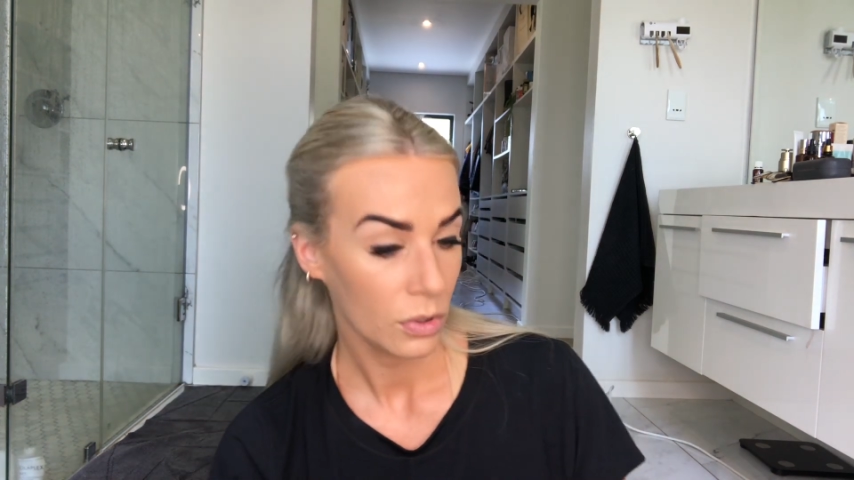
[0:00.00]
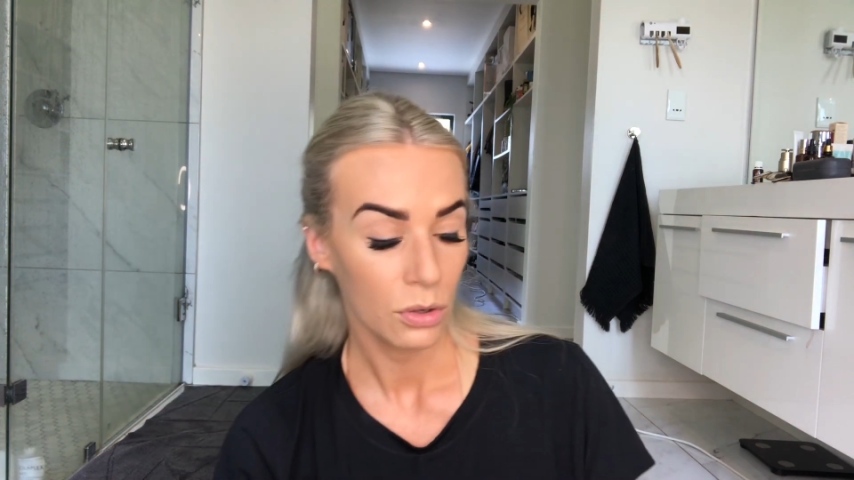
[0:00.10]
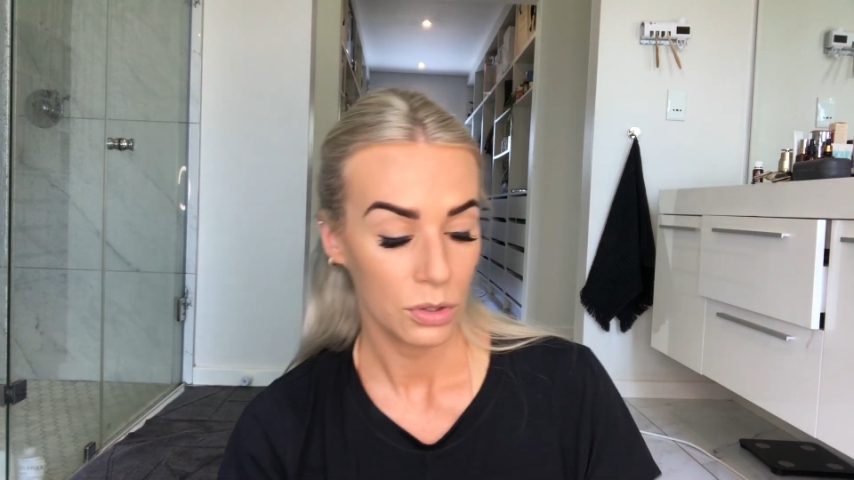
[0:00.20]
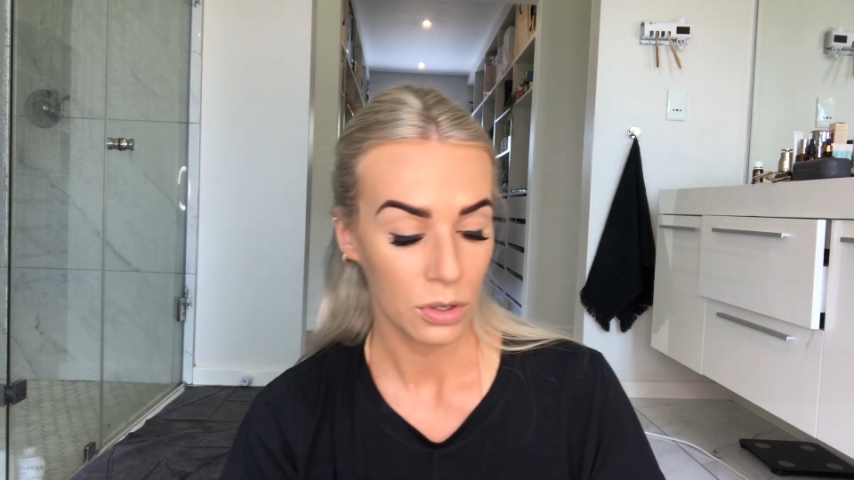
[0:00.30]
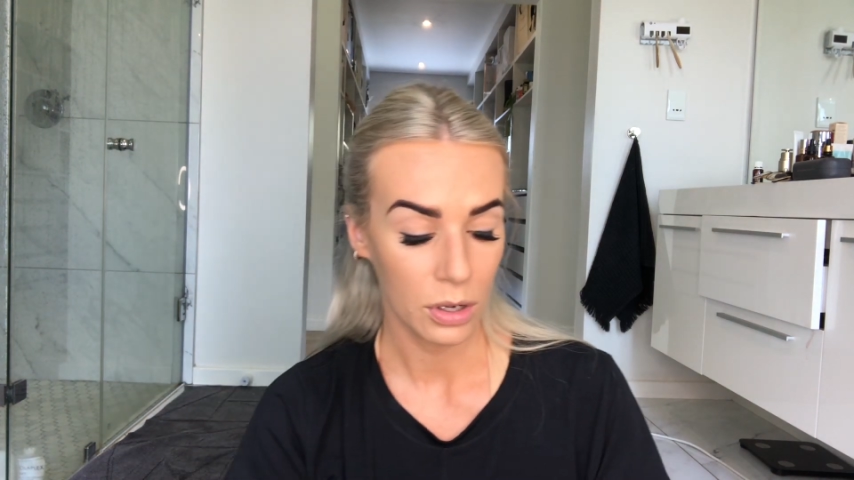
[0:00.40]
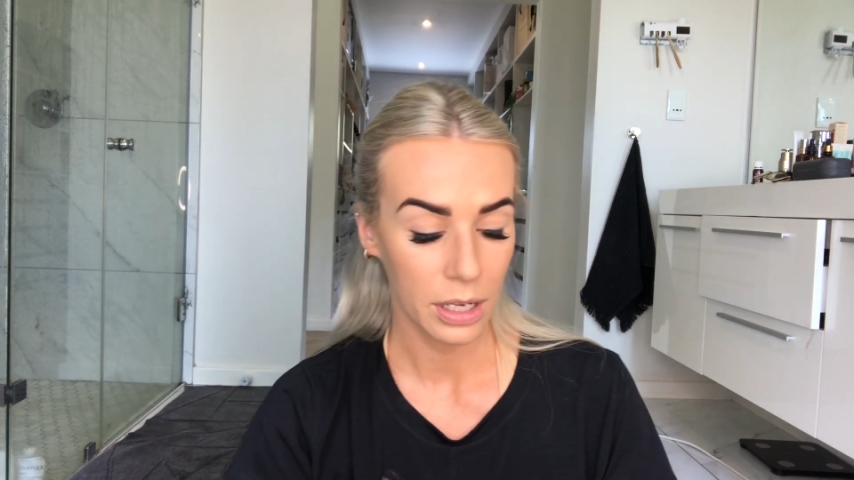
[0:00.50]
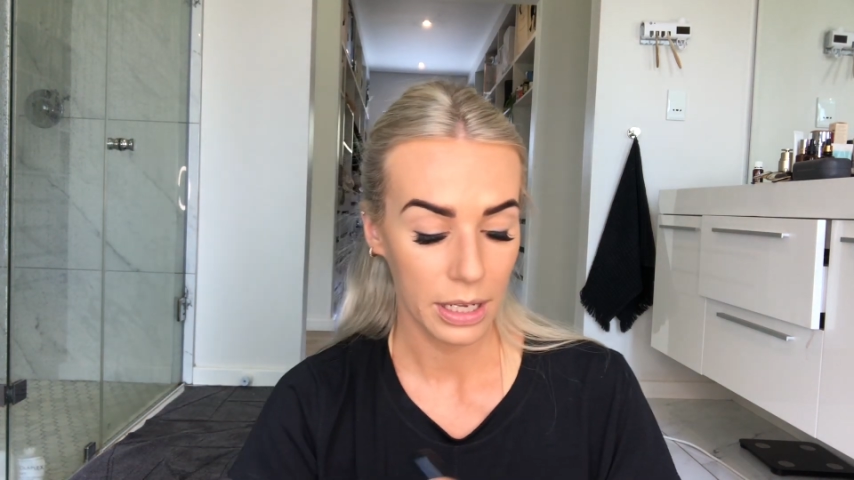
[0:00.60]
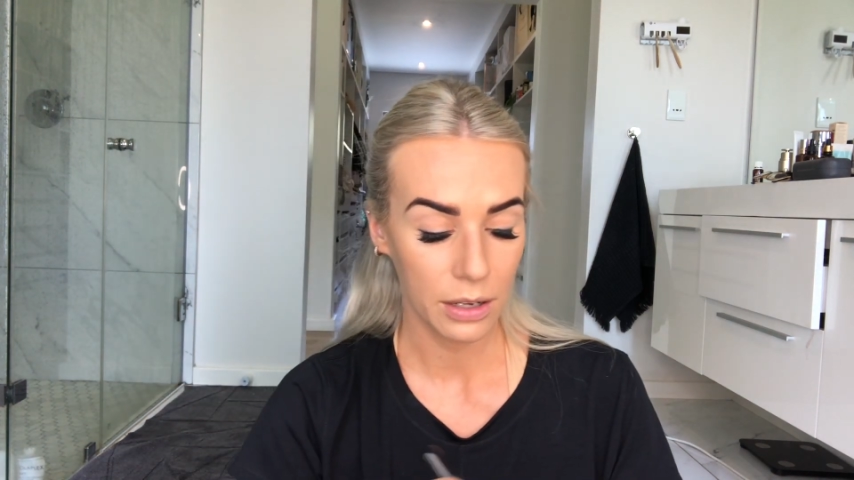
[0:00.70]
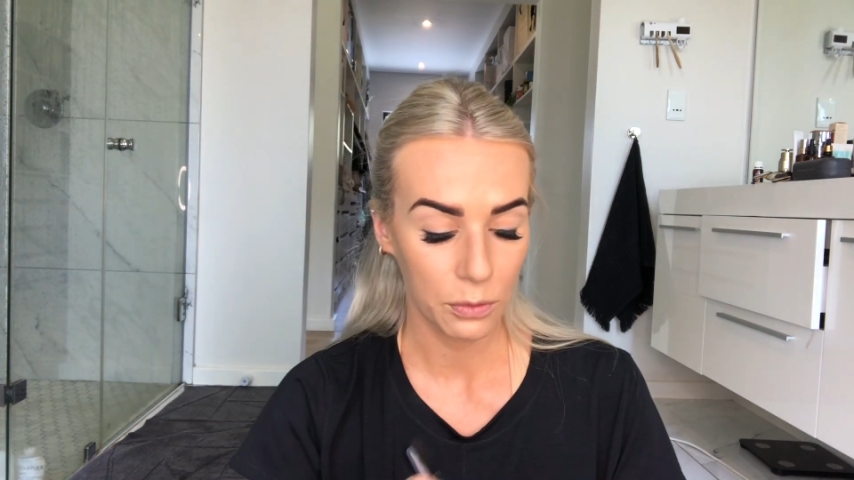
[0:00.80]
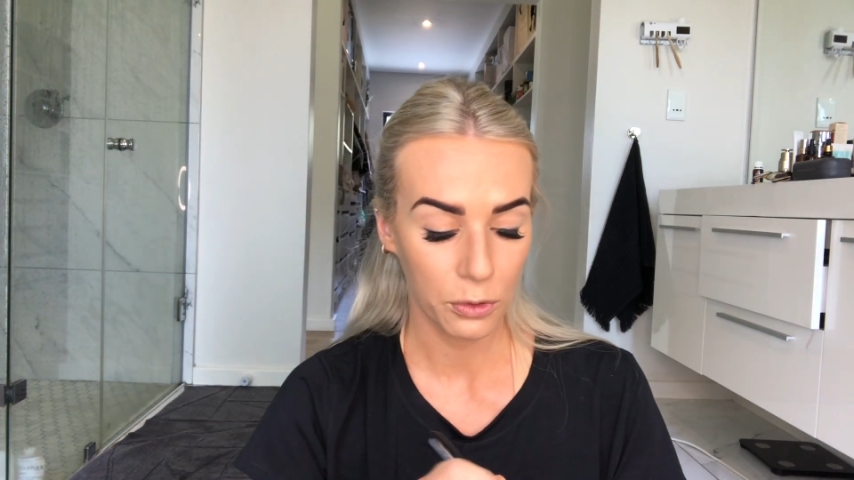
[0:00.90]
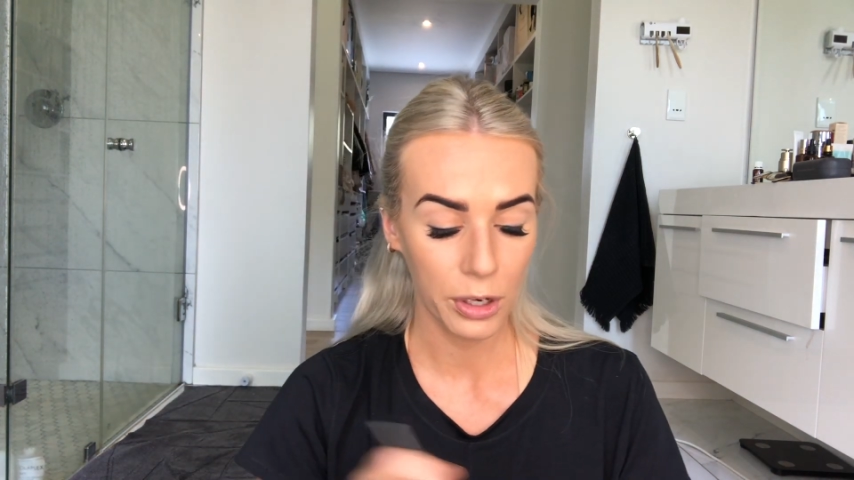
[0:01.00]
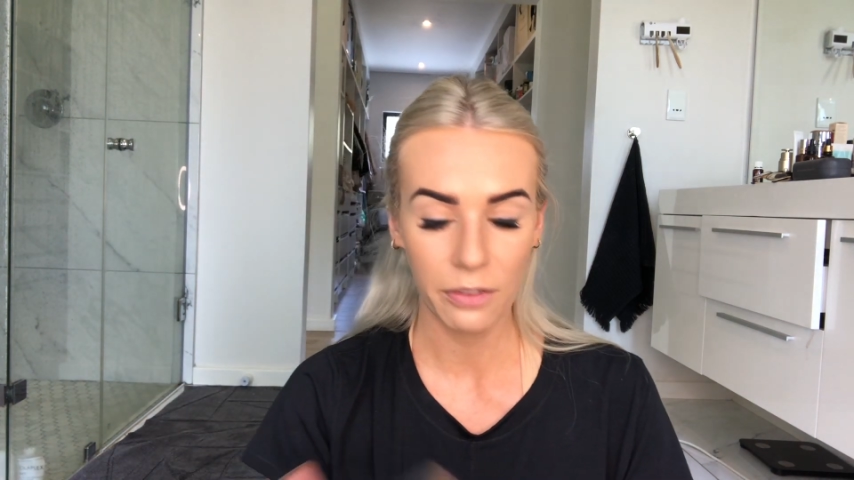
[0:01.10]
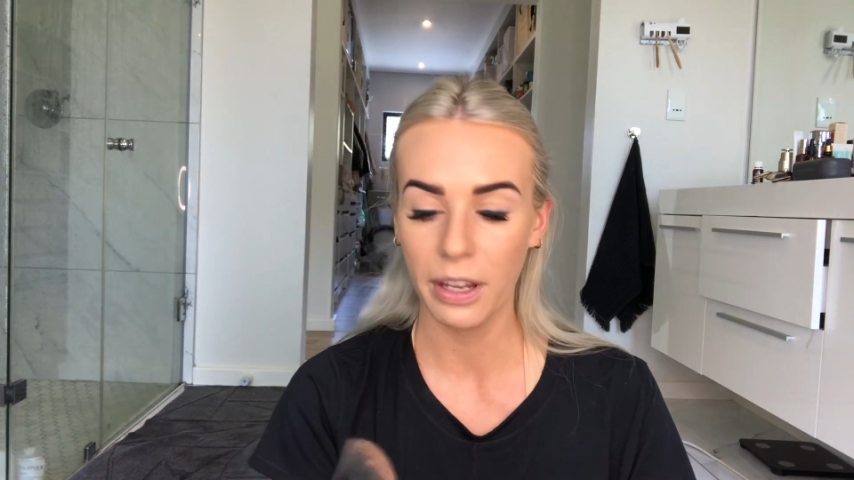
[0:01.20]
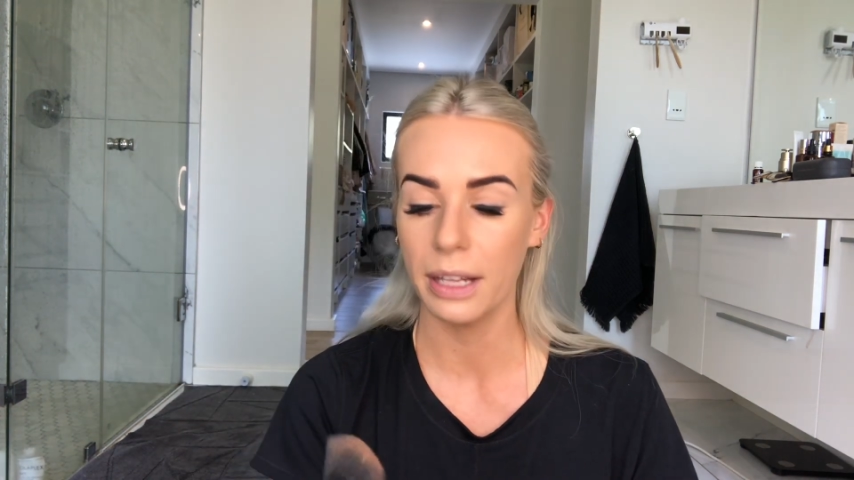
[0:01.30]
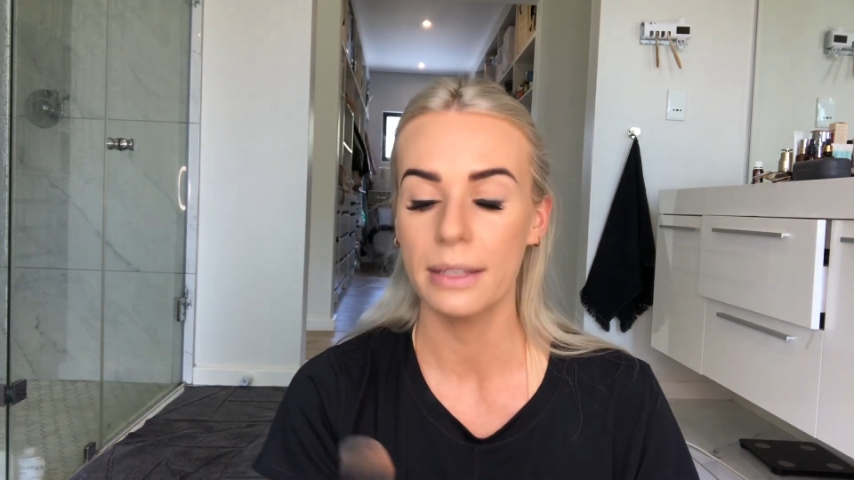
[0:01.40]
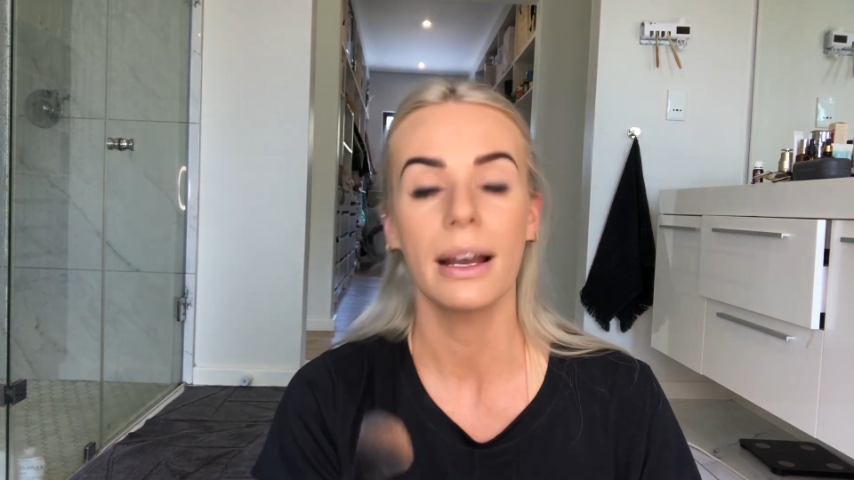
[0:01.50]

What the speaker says: So for an event,